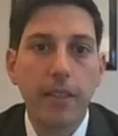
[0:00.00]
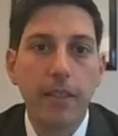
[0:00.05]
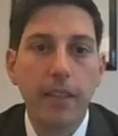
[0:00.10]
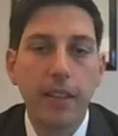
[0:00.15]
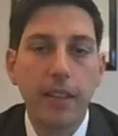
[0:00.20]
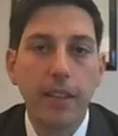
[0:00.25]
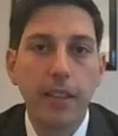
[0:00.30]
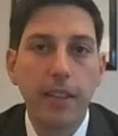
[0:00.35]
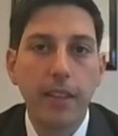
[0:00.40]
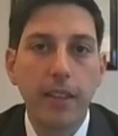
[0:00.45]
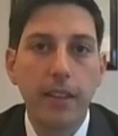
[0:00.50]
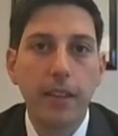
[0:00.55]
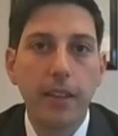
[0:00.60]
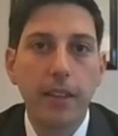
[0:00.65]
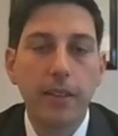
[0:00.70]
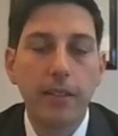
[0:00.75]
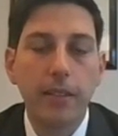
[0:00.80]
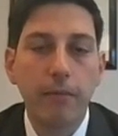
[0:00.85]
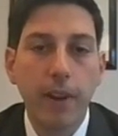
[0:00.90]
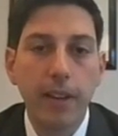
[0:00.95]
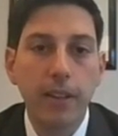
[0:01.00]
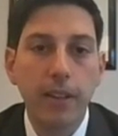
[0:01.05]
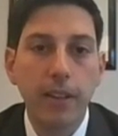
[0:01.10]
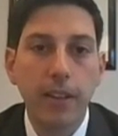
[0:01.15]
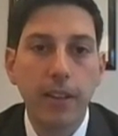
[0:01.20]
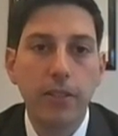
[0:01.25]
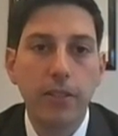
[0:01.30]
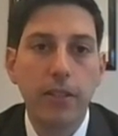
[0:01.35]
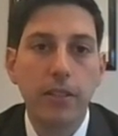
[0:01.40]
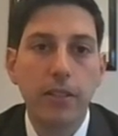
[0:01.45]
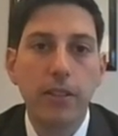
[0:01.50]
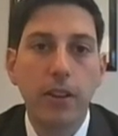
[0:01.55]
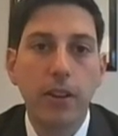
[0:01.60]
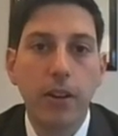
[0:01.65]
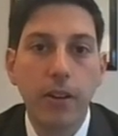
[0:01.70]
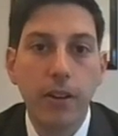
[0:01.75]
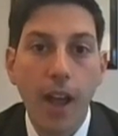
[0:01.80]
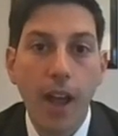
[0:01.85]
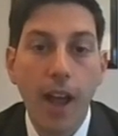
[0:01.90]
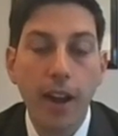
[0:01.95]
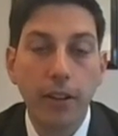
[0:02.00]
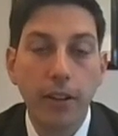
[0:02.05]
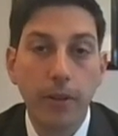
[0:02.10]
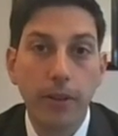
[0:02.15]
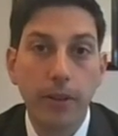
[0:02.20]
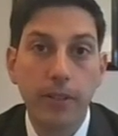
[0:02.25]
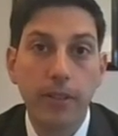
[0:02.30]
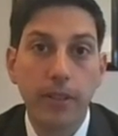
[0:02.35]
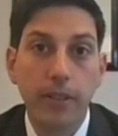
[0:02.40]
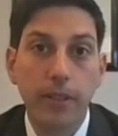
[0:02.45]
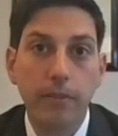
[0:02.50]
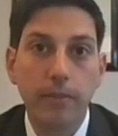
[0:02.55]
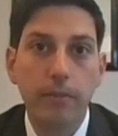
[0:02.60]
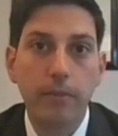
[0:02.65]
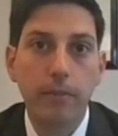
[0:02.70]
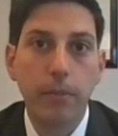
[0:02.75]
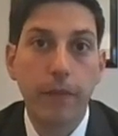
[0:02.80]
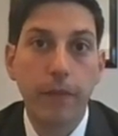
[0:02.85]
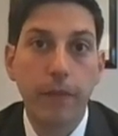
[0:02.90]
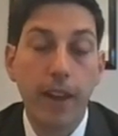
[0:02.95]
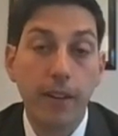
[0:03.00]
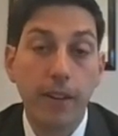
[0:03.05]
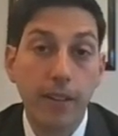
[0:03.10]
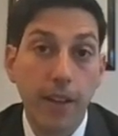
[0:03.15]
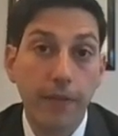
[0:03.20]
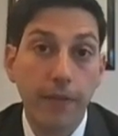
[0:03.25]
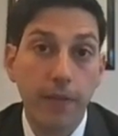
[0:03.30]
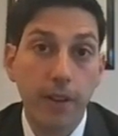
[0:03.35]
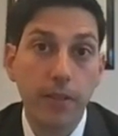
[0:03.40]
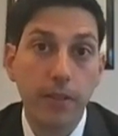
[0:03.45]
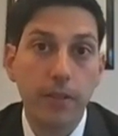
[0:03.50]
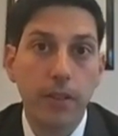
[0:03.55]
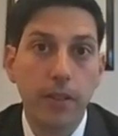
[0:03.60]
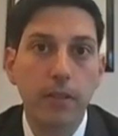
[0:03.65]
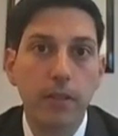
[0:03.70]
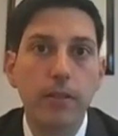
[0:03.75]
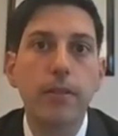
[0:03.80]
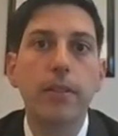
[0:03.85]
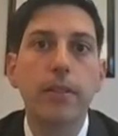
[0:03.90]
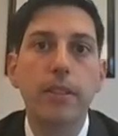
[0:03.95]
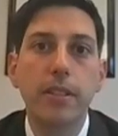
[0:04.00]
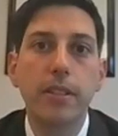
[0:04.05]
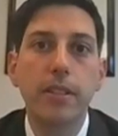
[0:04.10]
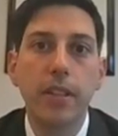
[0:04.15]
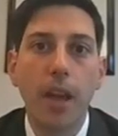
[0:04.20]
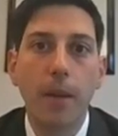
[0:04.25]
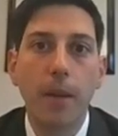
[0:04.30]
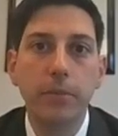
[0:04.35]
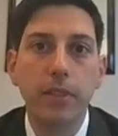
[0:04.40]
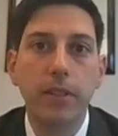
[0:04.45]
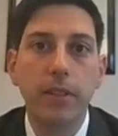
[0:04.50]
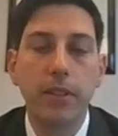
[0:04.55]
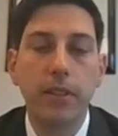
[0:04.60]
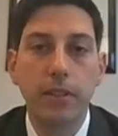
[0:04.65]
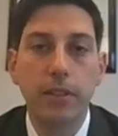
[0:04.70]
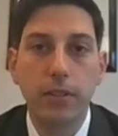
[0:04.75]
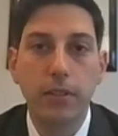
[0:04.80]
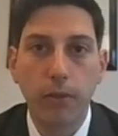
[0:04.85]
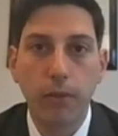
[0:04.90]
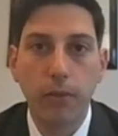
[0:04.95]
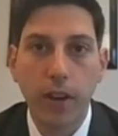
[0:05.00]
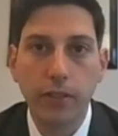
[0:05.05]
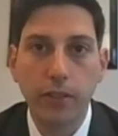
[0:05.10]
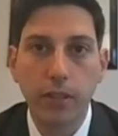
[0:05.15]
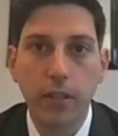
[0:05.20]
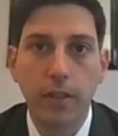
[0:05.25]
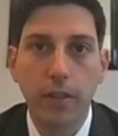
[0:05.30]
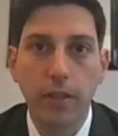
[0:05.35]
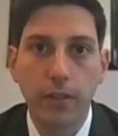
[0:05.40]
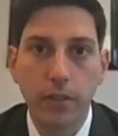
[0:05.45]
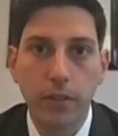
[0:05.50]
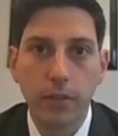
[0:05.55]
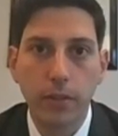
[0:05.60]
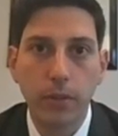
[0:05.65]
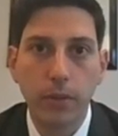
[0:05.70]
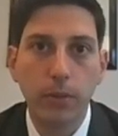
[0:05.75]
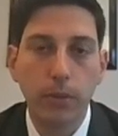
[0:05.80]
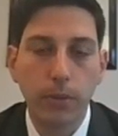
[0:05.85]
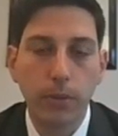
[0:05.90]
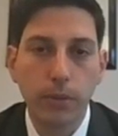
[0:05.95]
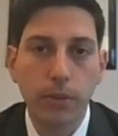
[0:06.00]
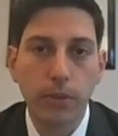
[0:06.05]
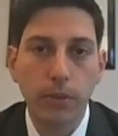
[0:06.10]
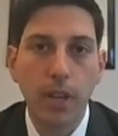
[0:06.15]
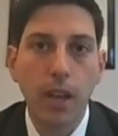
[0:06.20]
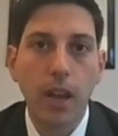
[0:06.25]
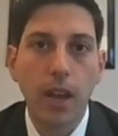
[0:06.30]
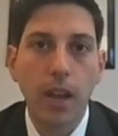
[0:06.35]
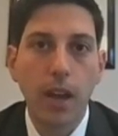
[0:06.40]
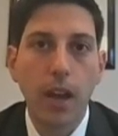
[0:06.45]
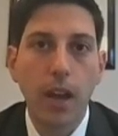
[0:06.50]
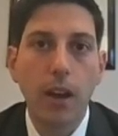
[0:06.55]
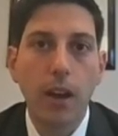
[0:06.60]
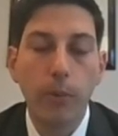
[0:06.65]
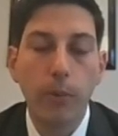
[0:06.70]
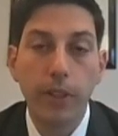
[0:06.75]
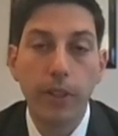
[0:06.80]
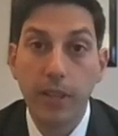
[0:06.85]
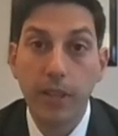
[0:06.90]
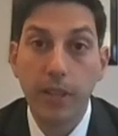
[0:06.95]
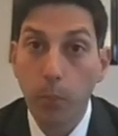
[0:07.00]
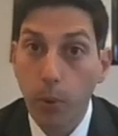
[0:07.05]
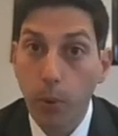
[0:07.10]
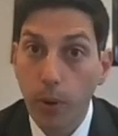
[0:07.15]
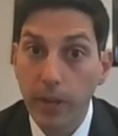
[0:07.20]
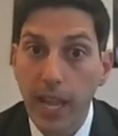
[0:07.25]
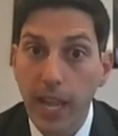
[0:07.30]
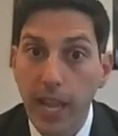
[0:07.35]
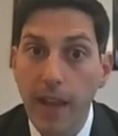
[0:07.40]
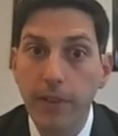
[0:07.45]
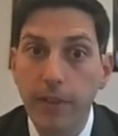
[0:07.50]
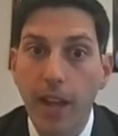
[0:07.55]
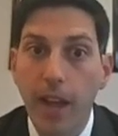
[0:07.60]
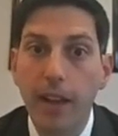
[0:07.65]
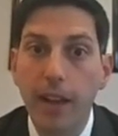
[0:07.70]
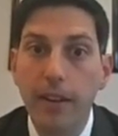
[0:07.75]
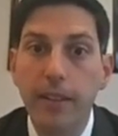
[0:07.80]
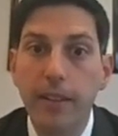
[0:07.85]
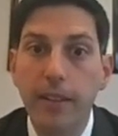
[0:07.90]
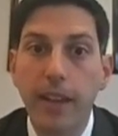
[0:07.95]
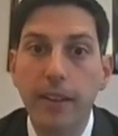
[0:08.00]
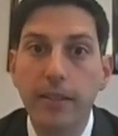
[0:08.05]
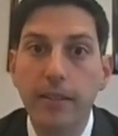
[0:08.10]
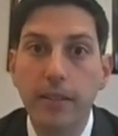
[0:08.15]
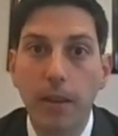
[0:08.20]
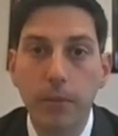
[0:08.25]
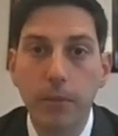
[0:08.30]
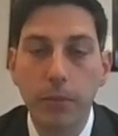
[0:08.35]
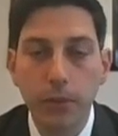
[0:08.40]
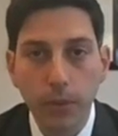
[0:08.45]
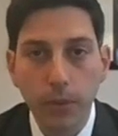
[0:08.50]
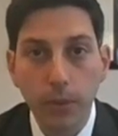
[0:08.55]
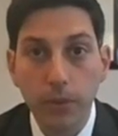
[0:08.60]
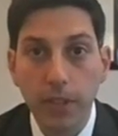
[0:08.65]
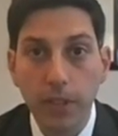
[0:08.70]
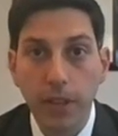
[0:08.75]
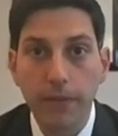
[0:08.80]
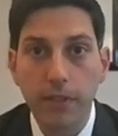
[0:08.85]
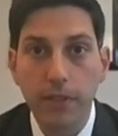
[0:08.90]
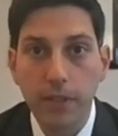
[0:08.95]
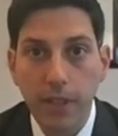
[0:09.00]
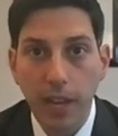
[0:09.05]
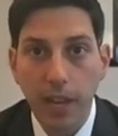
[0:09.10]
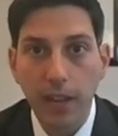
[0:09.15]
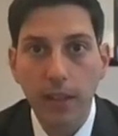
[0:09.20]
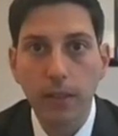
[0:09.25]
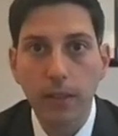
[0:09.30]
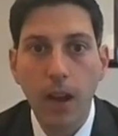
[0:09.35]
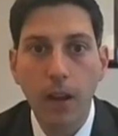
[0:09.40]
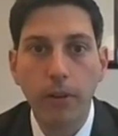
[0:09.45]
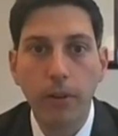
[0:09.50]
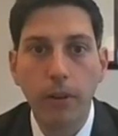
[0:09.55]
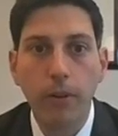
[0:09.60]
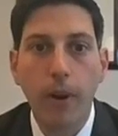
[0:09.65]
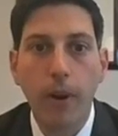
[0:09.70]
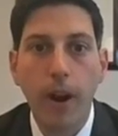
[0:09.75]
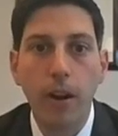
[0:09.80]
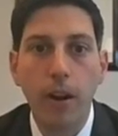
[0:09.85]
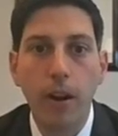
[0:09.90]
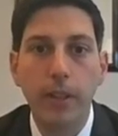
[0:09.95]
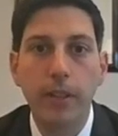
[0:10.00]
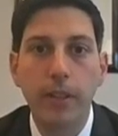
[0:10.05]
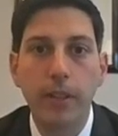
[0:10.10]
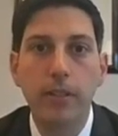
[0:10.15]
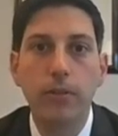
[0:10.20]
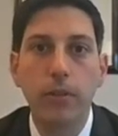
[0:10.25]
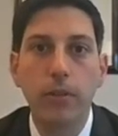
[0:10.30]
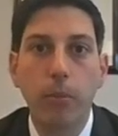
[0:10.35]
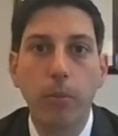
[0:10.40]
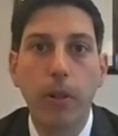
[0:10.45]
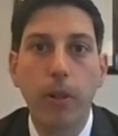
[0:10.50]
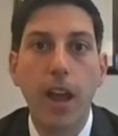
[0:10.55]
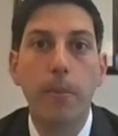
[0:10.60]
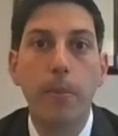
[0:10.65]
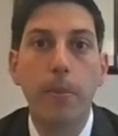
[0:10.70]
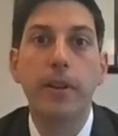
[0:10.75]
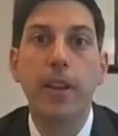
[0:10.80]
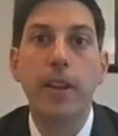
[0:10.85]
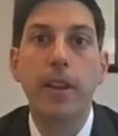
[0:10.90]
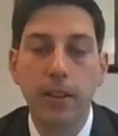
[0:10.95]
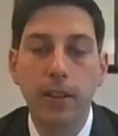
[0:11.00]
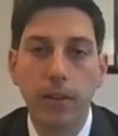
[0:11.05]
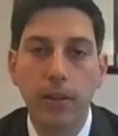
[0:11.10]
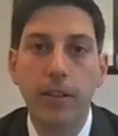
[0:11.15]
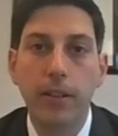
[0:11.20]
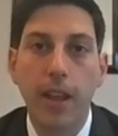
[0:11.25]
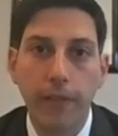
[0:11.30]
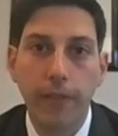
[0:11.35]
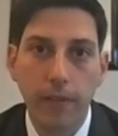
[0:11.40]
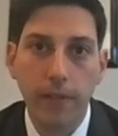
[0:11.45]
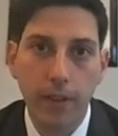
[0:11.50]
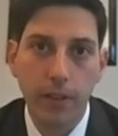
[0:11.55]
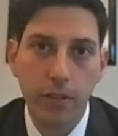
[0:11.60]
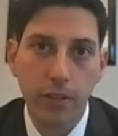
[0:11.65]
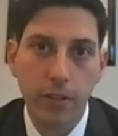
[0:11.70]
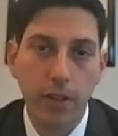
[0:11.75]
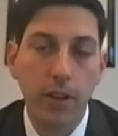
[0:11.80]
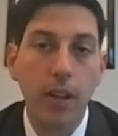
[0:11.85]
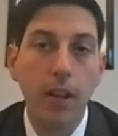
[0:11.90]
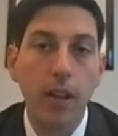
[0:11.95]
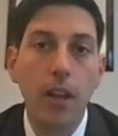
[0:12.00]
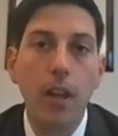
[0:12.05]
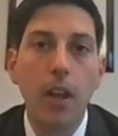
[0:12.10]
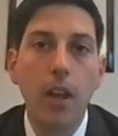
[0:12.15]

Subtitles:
the regulations are not going to provide a definition. So this is up to the discretion of the schools. with the important caveat that some schools have state law requirements to apply a particular definition